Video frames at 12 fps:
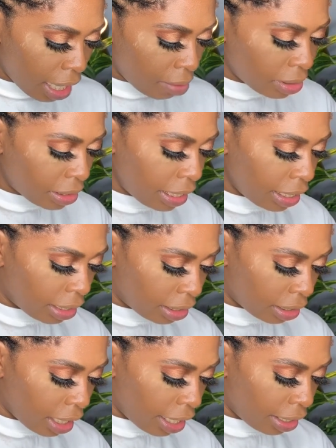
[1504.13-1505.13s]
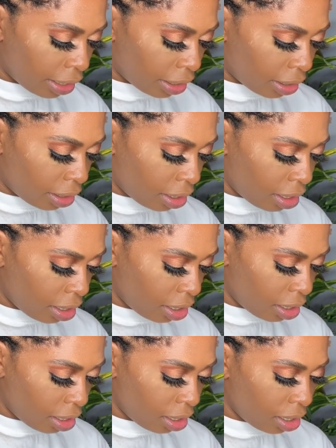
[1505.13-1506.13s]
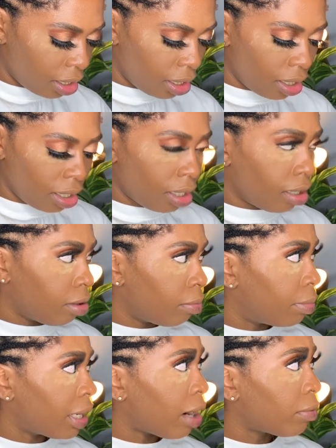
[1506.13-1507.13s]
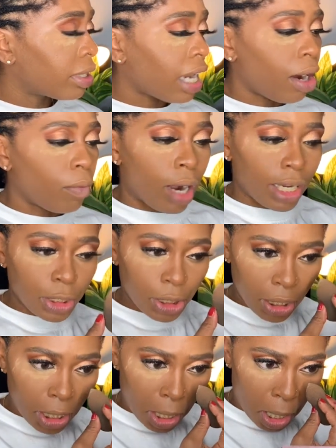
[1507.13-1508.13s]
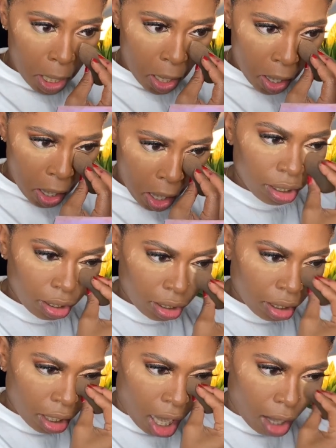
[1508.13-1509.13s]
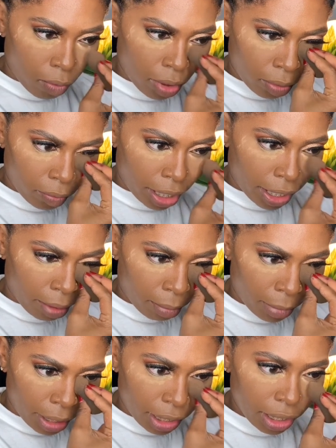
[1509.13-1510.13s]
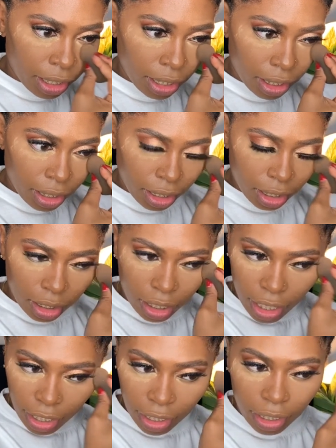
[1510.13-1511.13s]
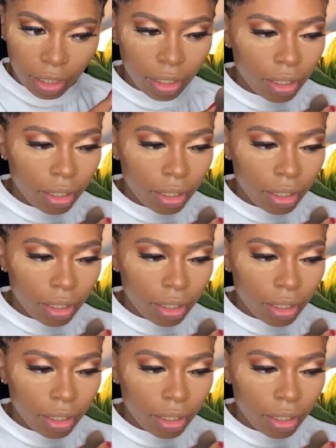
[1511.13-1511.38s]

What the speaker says: was it. Like, but I would not watch it again. I wouldn't recommend it. Like,